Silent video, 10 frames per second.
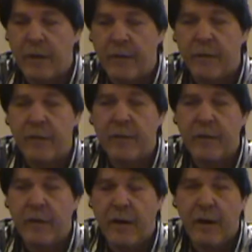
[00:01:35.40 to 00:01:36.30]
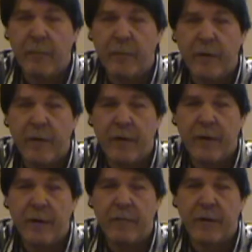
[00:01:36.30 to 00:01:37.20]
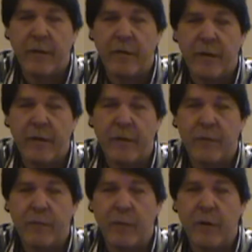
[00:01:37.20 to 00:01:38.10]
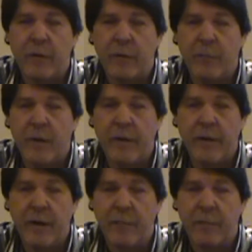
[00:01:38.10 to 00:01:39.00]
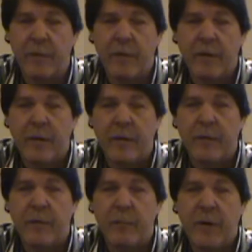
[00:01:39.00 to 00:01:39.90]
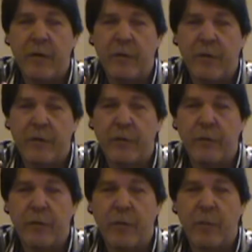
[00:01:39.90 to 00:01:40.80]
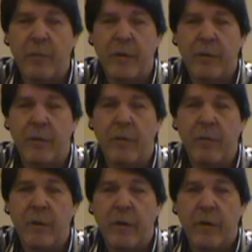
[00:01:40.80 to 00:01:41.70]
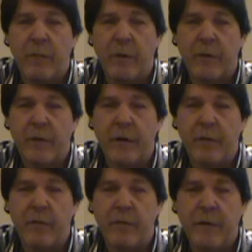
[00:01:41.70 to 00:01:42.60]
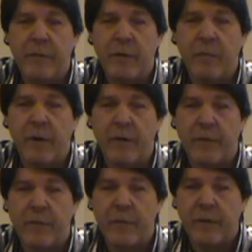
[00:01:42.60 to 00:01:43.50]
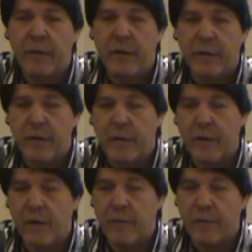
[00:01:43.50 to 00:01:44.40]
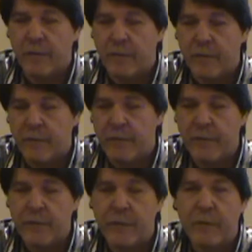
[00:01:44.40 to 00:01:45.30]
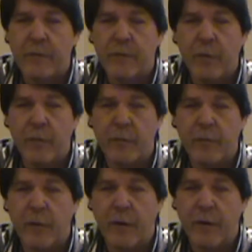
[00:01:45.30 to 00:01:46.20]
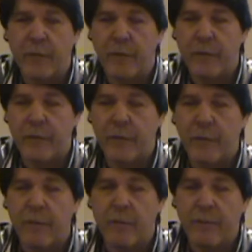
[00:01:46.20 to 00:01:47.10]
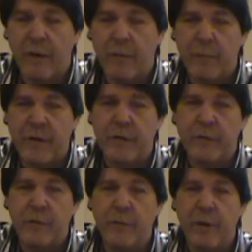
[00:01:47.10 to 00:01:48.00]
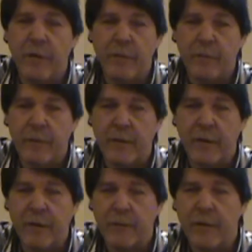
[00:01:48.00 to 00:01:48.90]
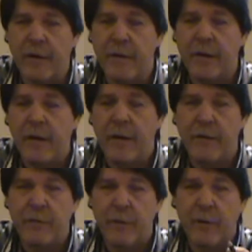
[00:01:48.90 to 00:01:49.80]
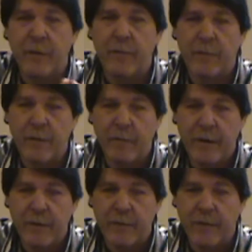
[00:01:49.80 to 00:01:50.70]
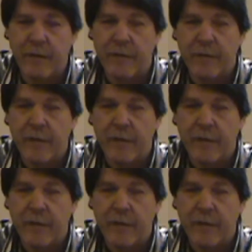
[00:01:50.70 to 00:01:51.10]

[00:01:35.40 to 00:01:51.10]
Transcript: This amplifier I have here is a 400 watt amp. The speakers I showed you a moment ago was 150 watts. Now this is total 400, so that would be 200 for the left side and 200 for the right side.